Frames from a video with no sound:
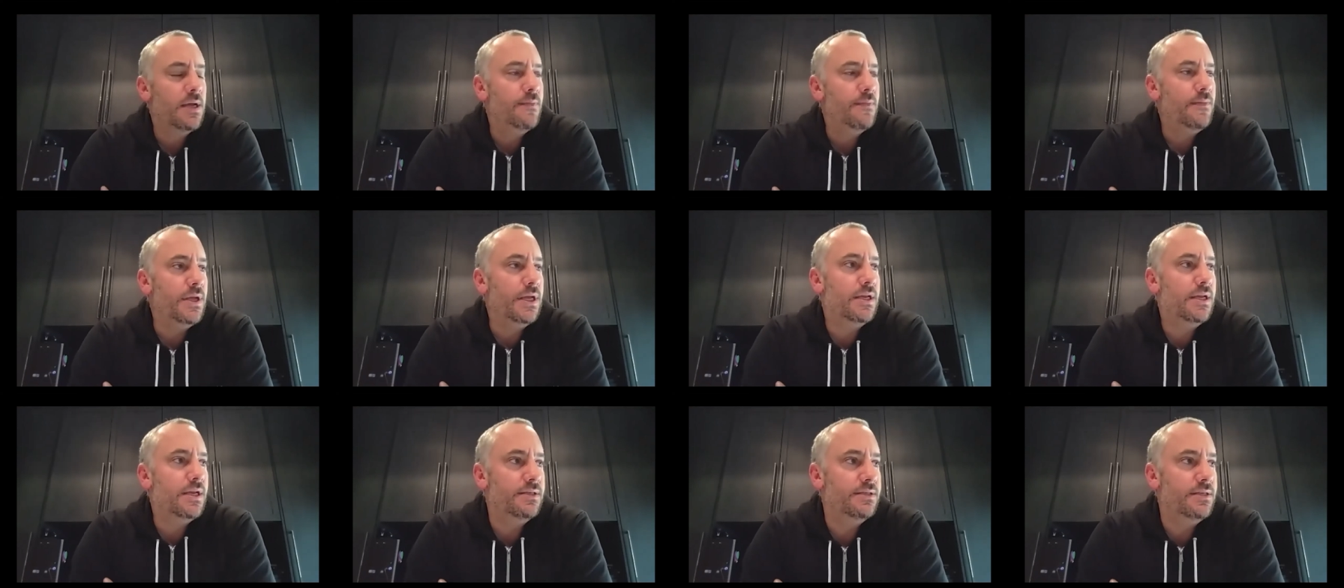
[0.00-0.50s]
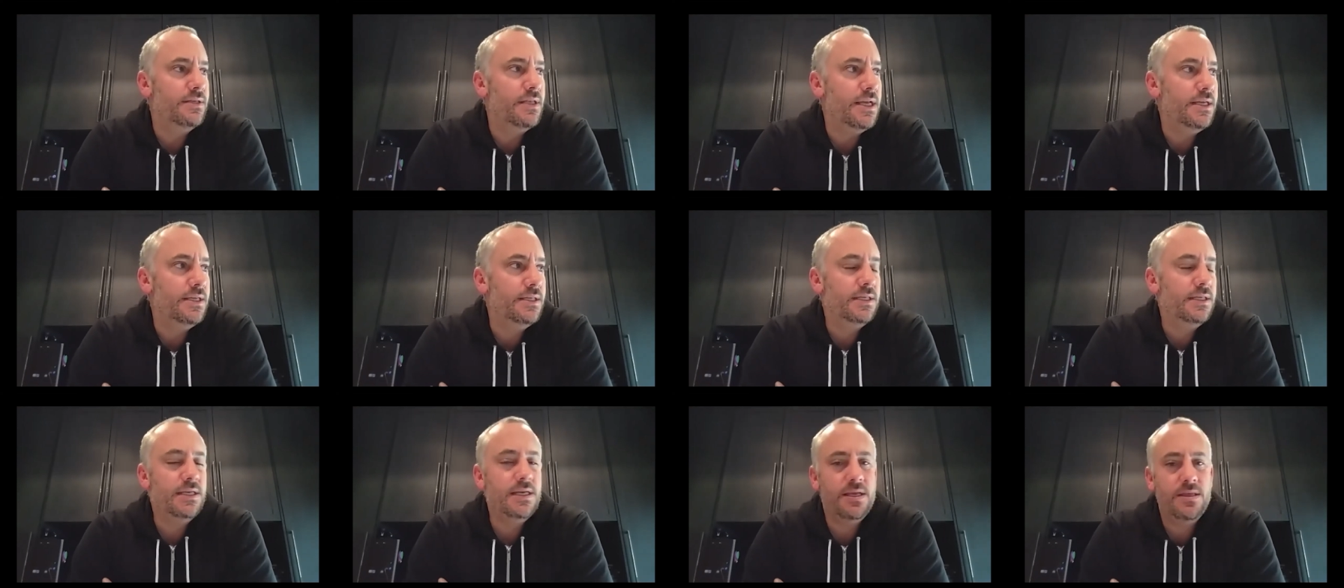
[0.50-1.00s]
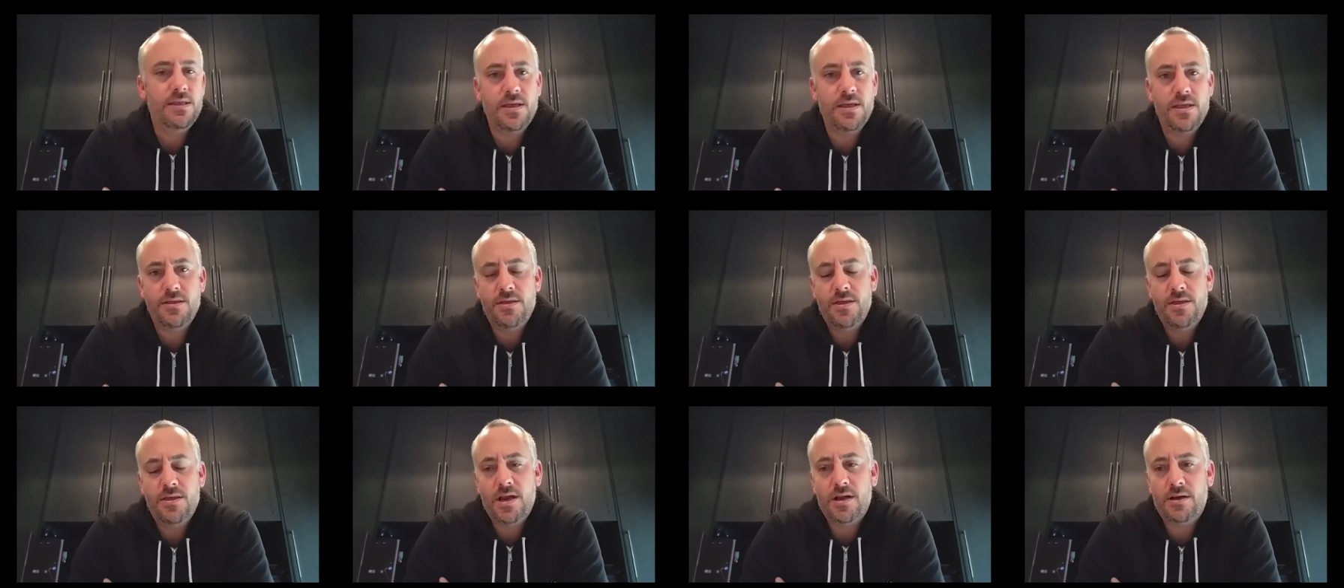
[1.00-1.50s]
because they see
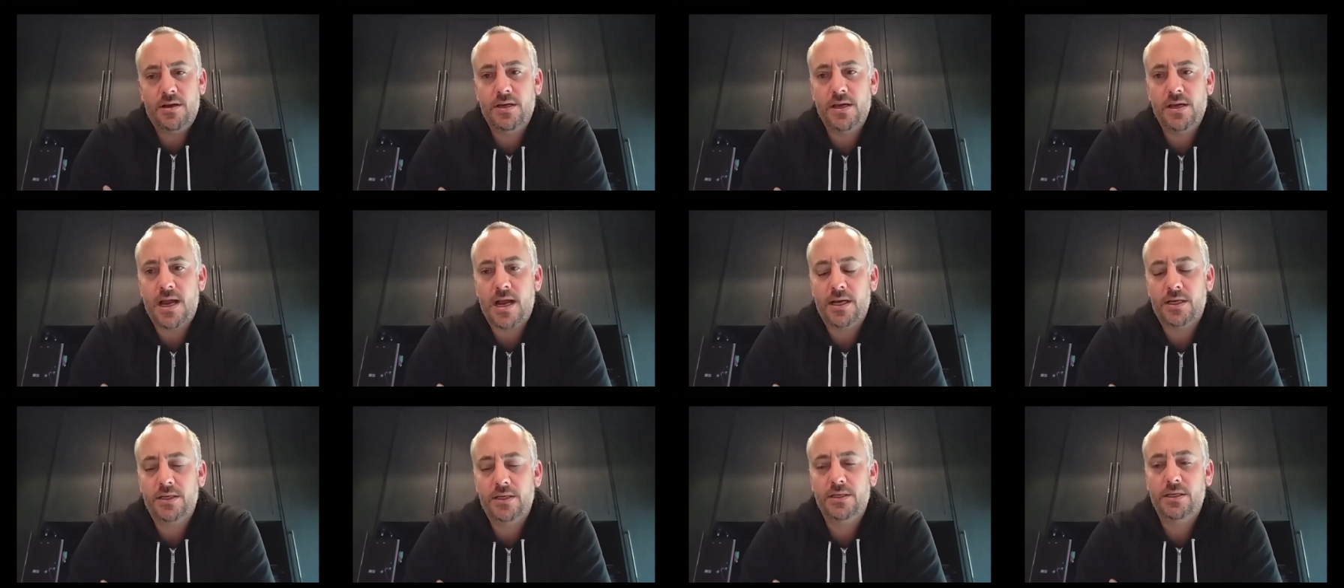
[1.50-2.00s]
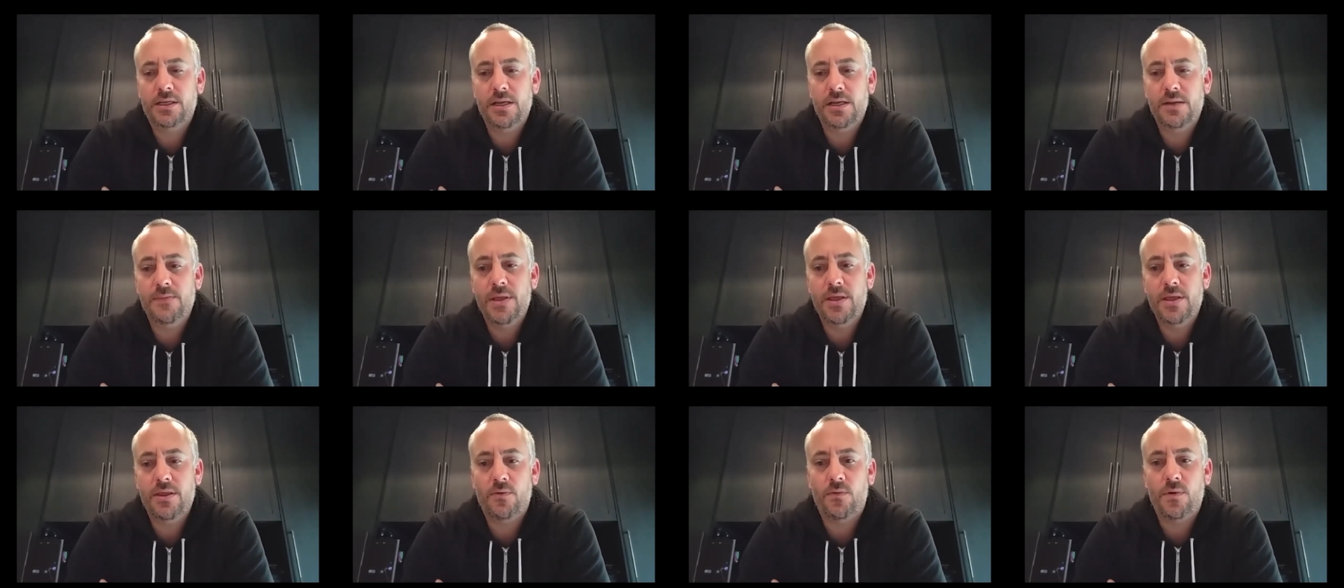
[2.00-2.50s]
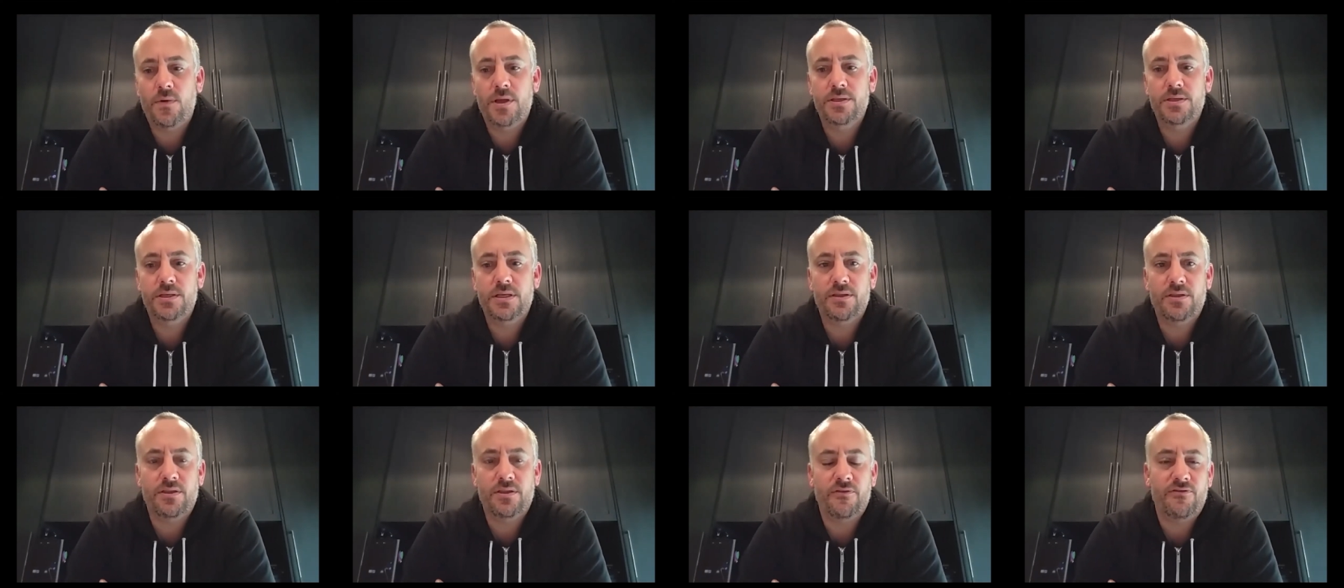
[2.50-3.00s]
that they're actually going to be the ones
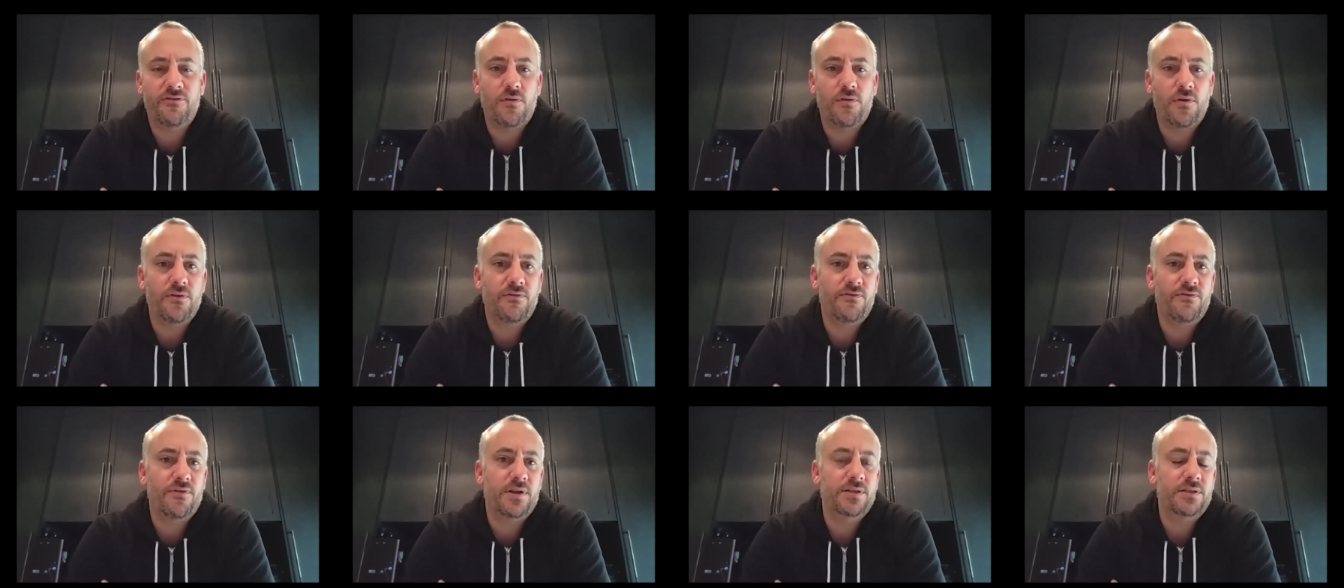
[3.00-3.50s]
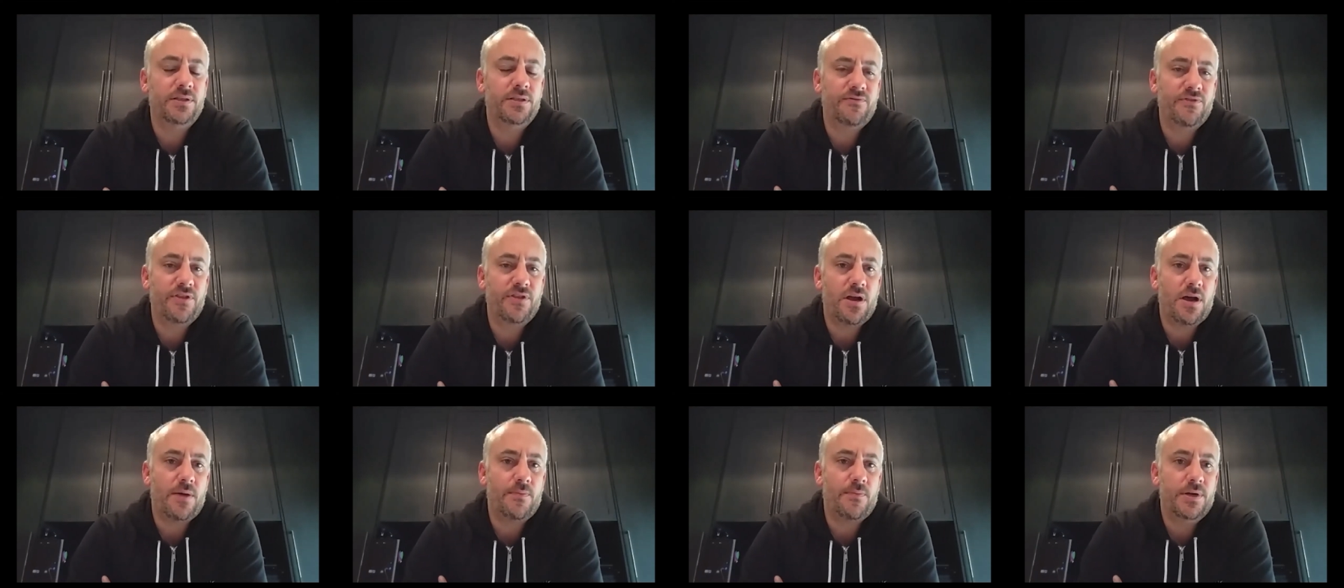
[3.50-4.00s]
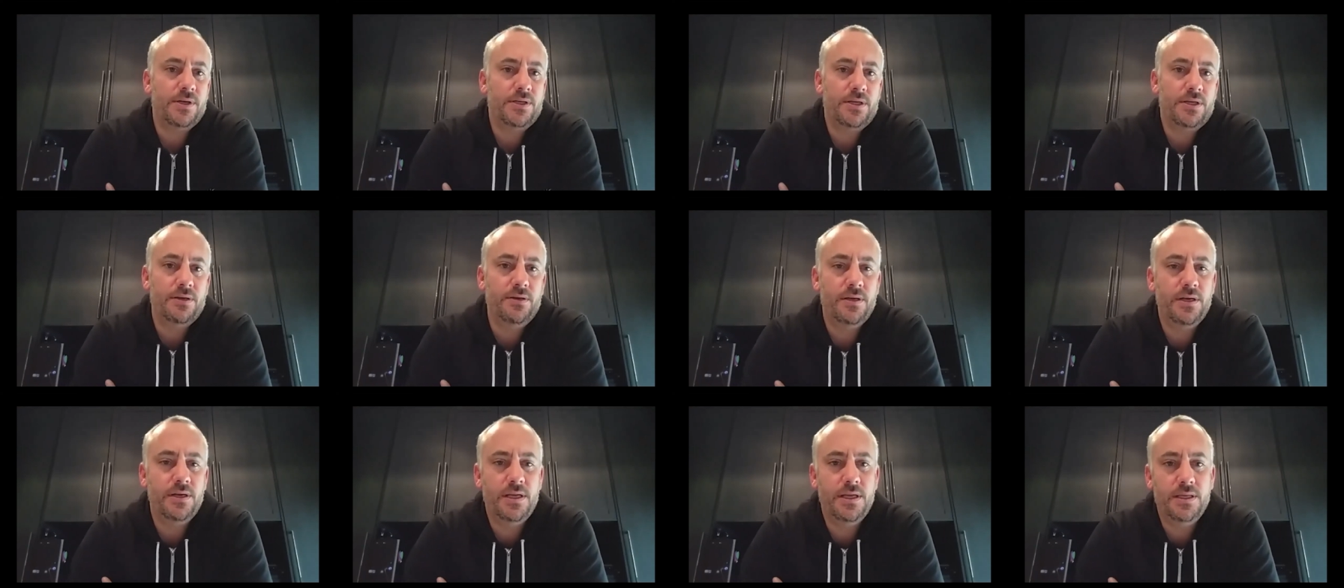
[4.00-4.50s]
at the forefront of the
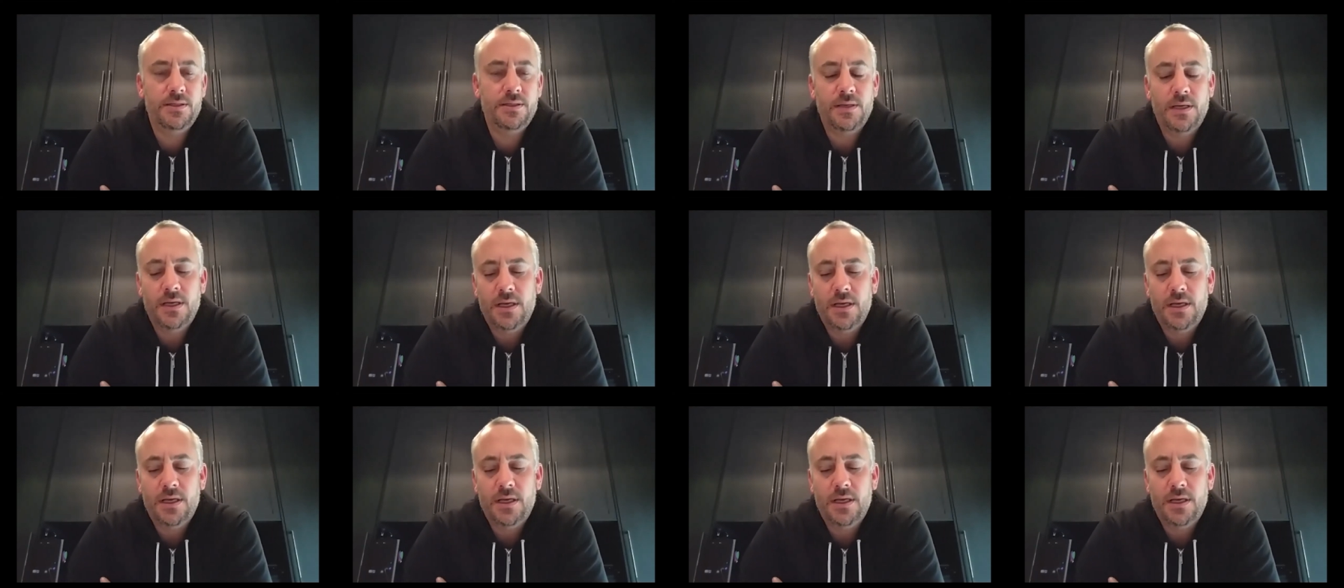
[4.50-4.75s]
opportunities